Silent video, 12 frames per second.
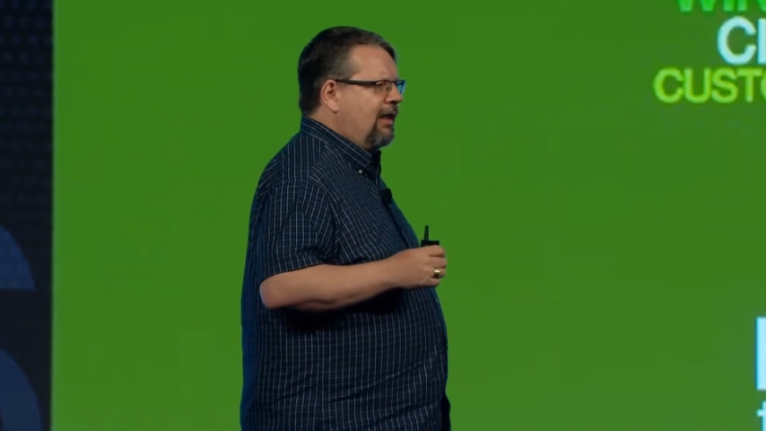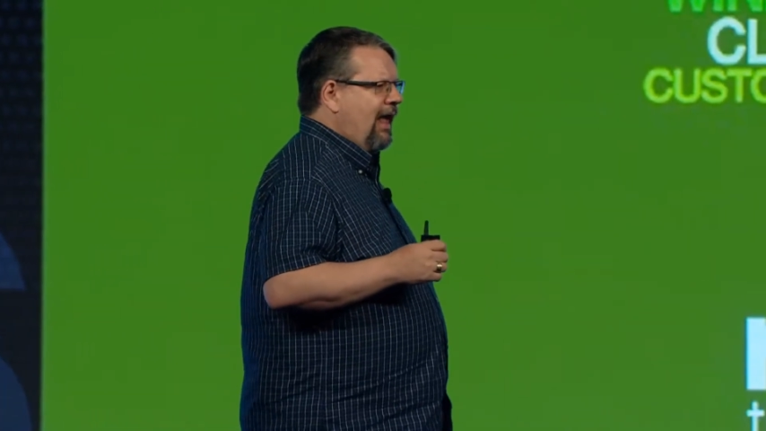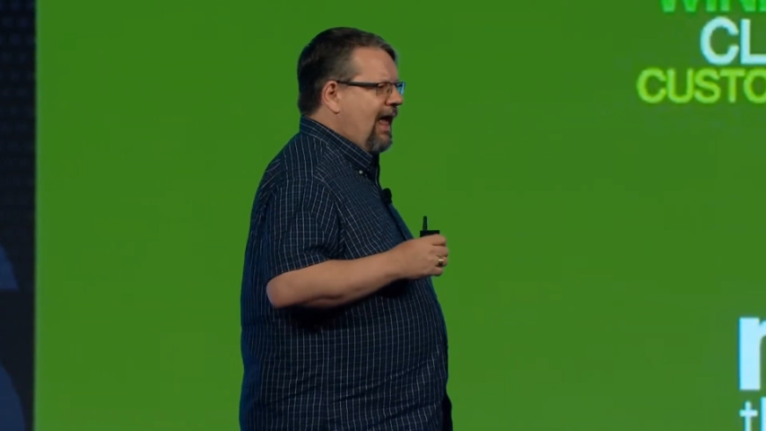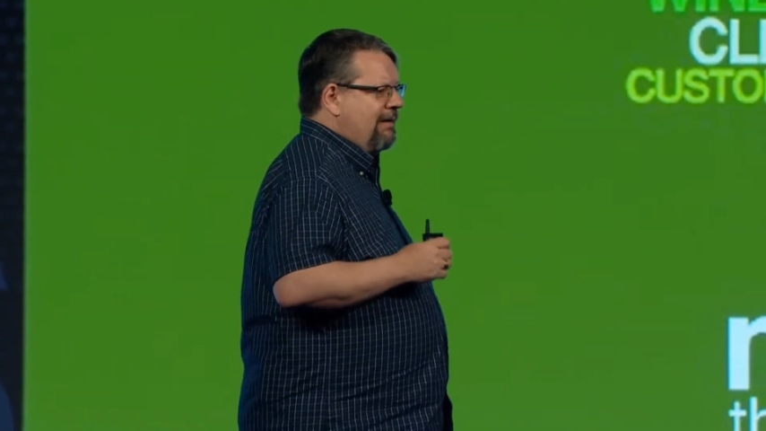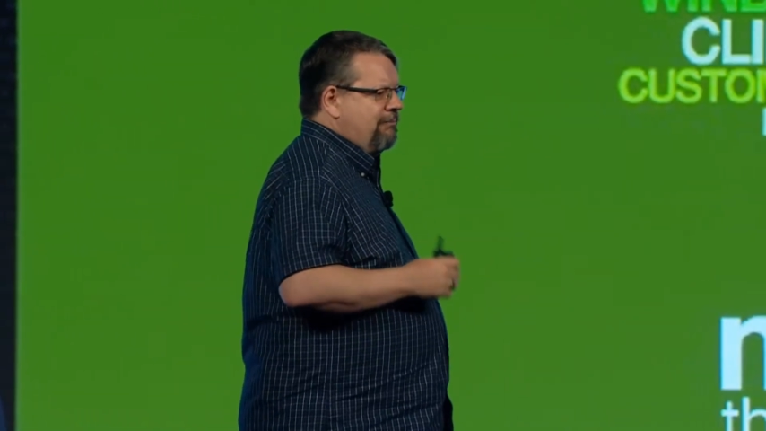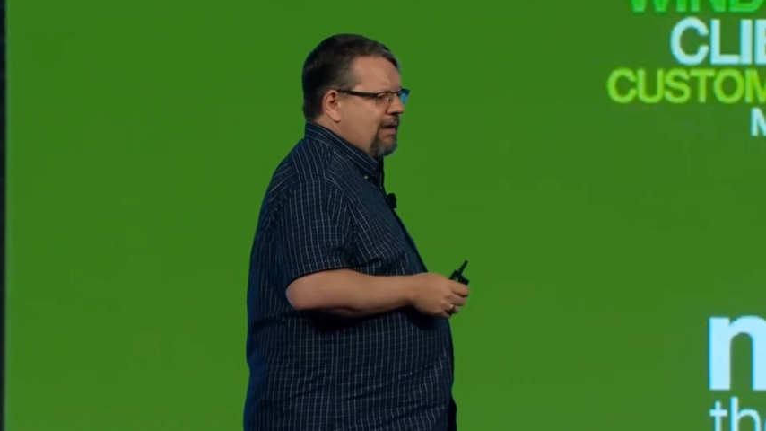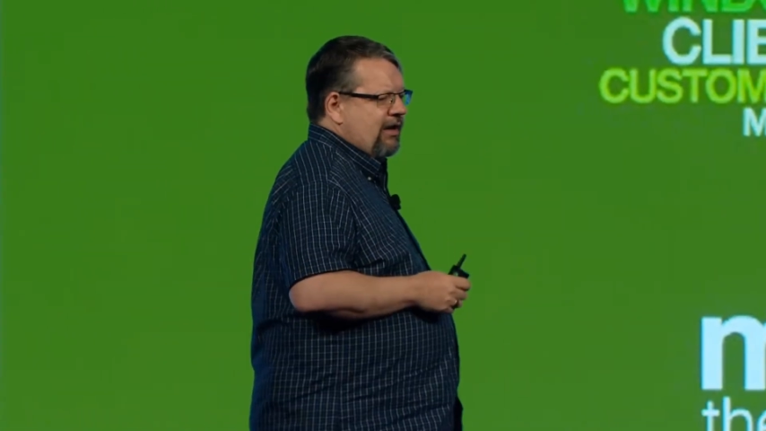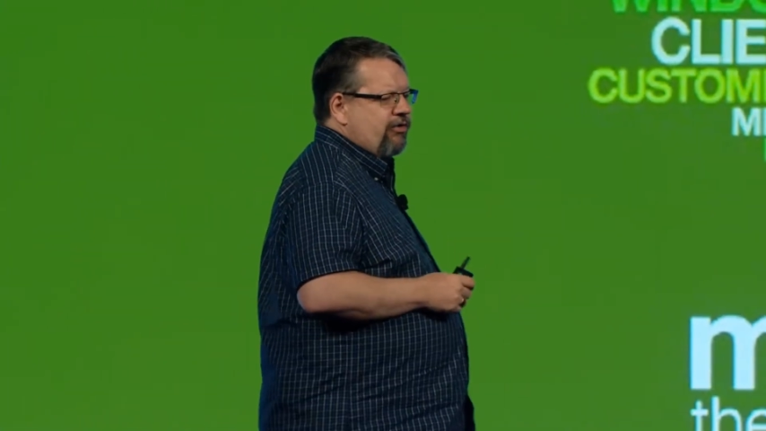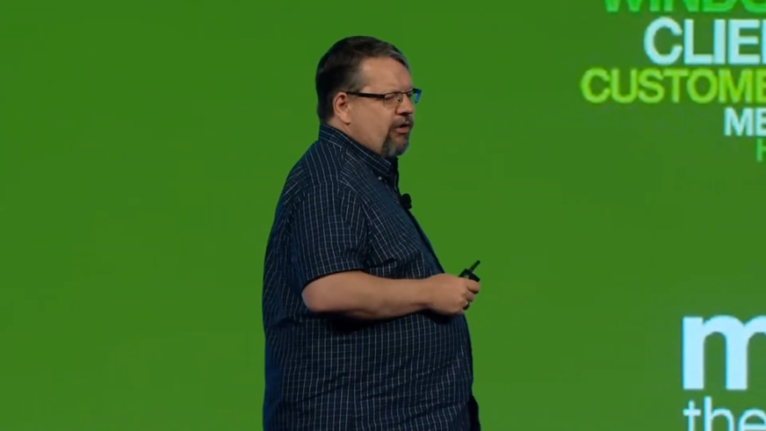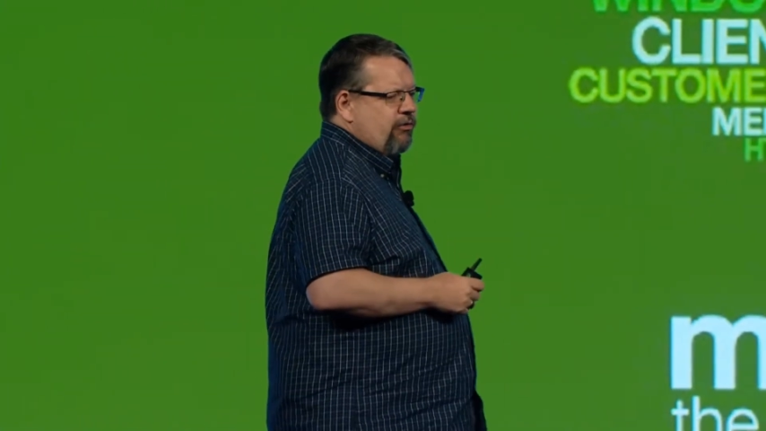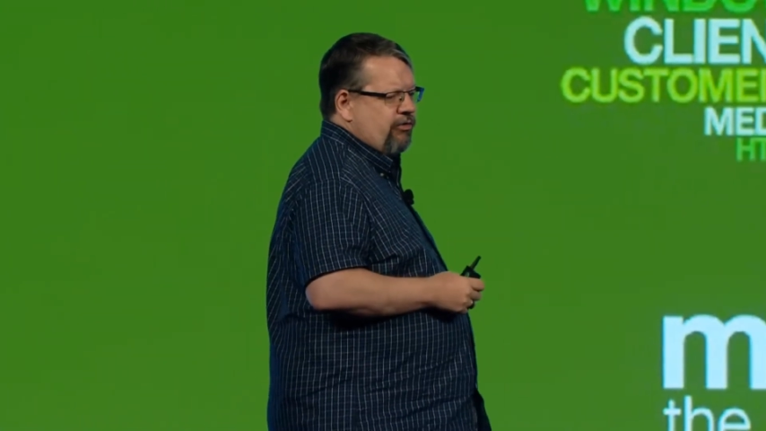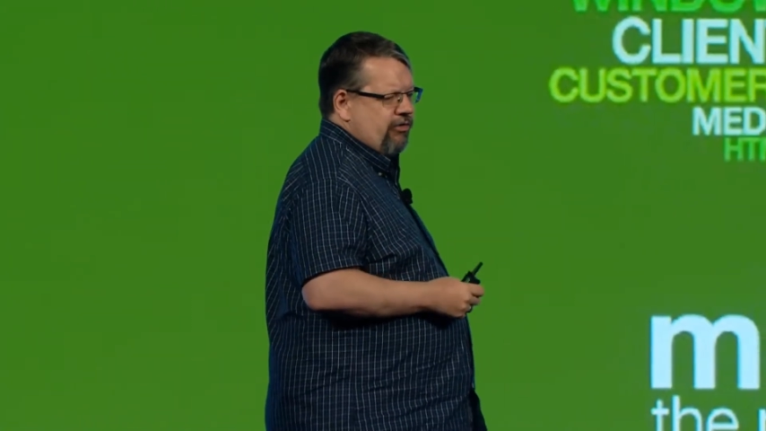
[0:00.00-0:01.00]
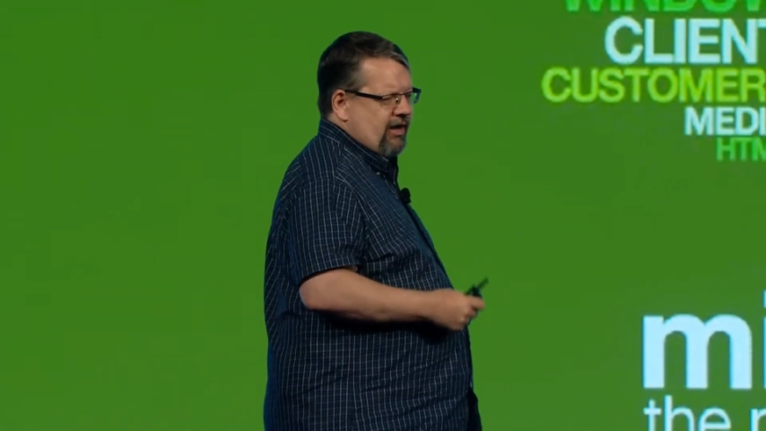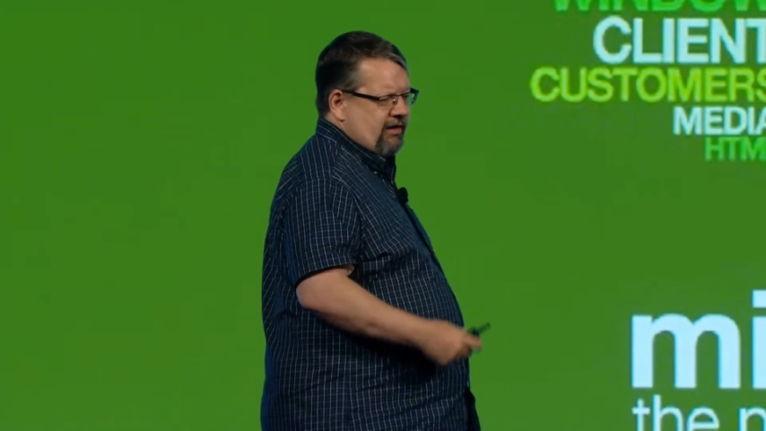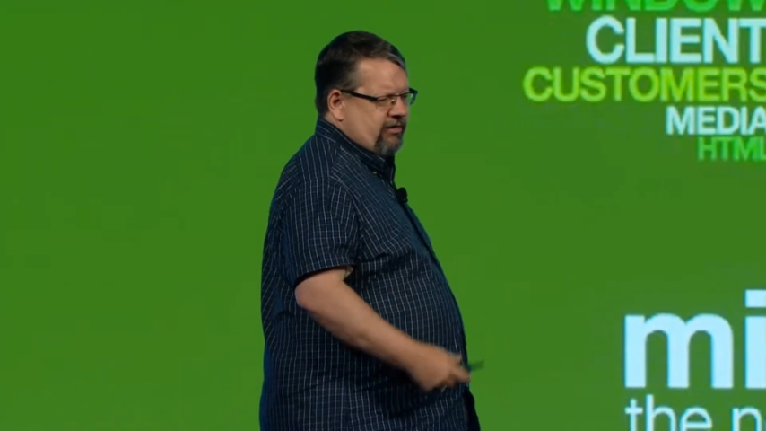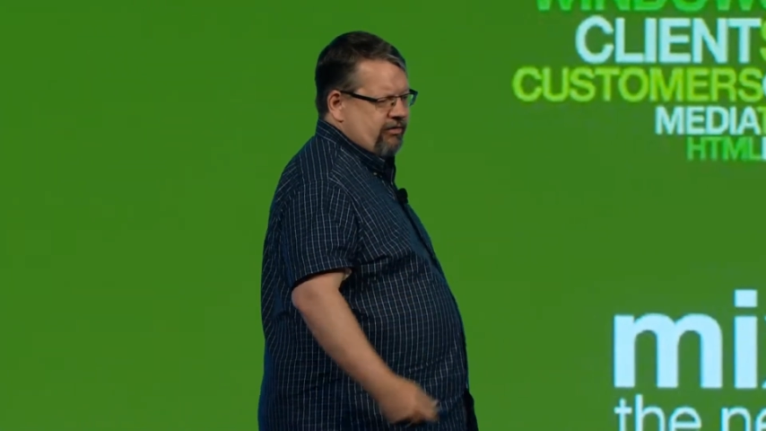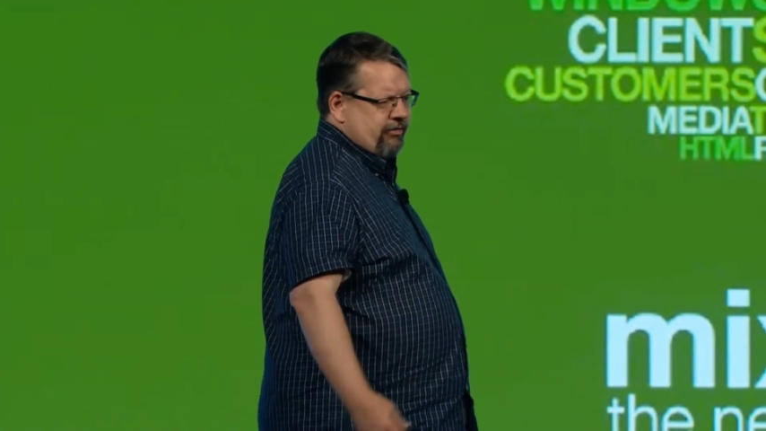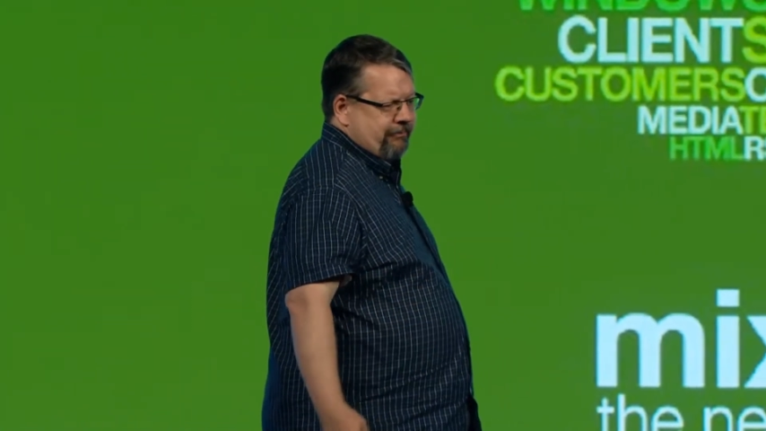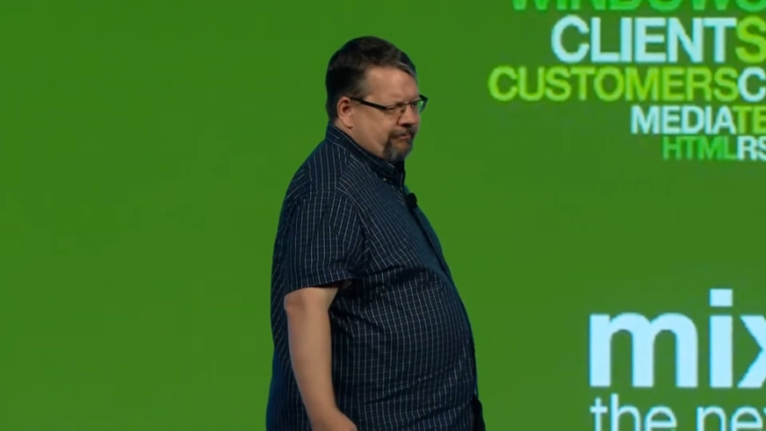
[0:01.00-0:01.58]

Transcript: at Mix 06.